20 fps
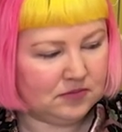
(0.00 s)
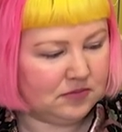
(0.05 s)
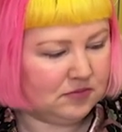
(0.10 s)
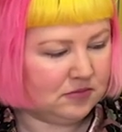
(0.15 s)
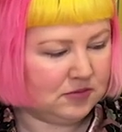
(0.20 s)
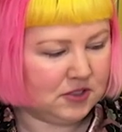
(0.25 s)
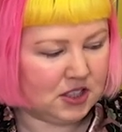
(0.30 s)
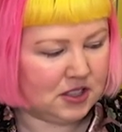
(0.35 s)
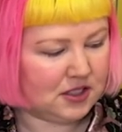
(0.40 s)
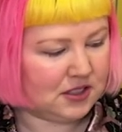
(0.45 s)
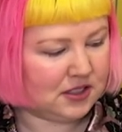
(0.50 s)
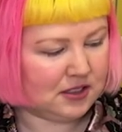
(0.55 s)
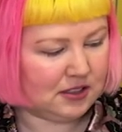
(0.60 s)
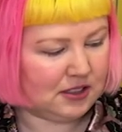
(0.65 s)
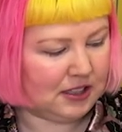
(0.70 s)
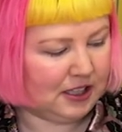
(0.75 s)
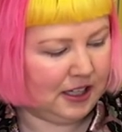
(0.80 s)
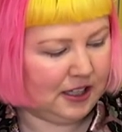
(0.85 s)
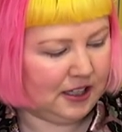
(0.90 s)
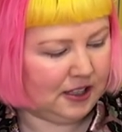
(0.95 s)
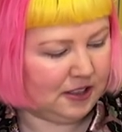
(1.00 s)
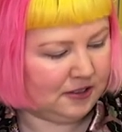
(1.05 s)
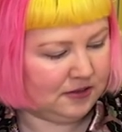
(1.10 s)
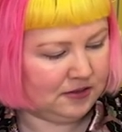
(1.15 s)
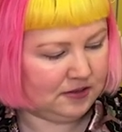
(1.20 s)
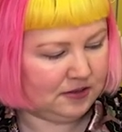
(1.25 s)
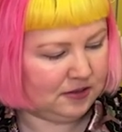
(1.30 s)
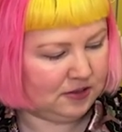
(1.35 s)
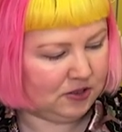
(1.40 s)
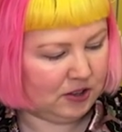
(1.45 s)
Just yeah,
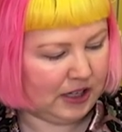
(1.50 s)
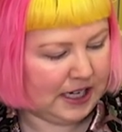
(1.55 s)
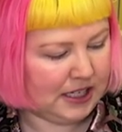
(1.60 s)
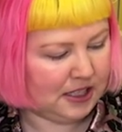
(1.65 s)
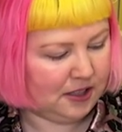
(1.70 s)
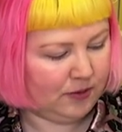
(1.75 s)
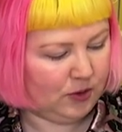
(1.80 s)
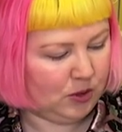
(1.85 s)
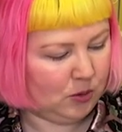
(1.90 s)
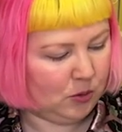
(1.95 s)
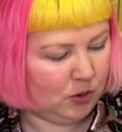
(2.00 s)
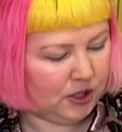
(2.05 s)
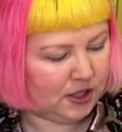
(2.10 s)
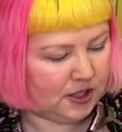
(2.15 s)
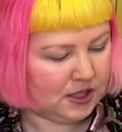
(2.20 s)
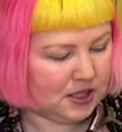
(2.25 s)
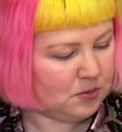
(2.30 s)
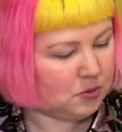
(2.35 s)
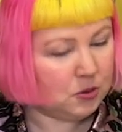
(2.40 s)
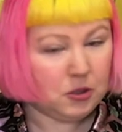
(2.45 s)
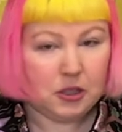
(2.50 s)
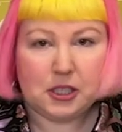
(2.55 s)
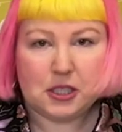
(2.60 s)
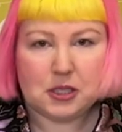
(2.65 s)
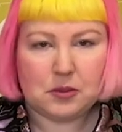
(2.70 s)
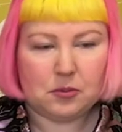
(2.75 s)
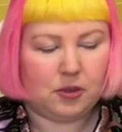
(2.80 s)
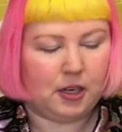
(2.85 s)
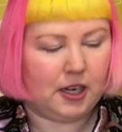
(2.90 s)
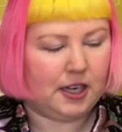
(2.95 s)
great if you want a spooky
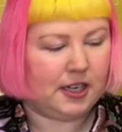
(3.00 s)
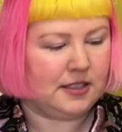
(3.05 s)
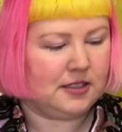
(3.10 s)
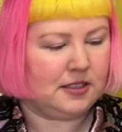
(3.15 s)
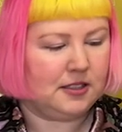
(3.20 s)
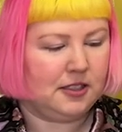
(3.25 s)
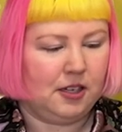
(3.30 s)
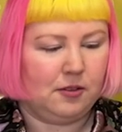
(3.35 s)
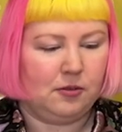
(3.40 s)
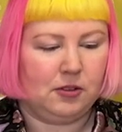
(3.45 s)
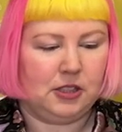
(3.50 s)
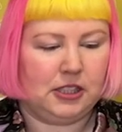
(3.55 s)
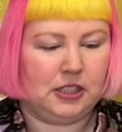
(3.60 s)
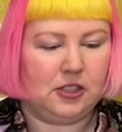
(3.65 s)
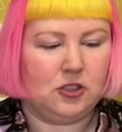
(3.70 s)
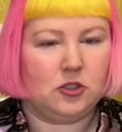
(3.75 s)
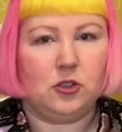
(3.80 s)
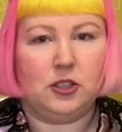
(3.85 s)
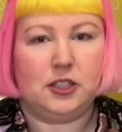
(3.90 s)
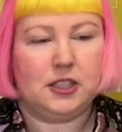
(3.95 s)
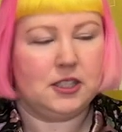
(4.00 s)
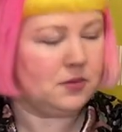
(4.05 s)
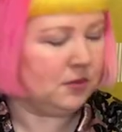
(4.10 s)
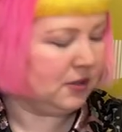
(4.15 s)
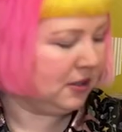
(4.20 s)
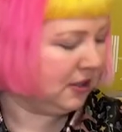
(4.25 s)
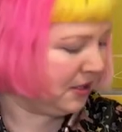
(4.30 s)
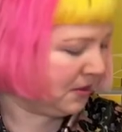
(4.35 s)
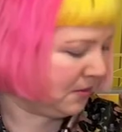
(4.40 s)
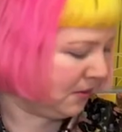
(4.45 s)
surprise. So yeah, really enjoyed this
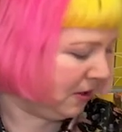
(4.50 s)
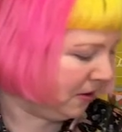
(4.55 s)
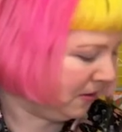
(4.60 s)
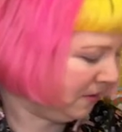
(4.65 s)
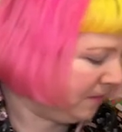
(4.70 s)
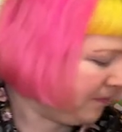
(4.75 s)
one as well.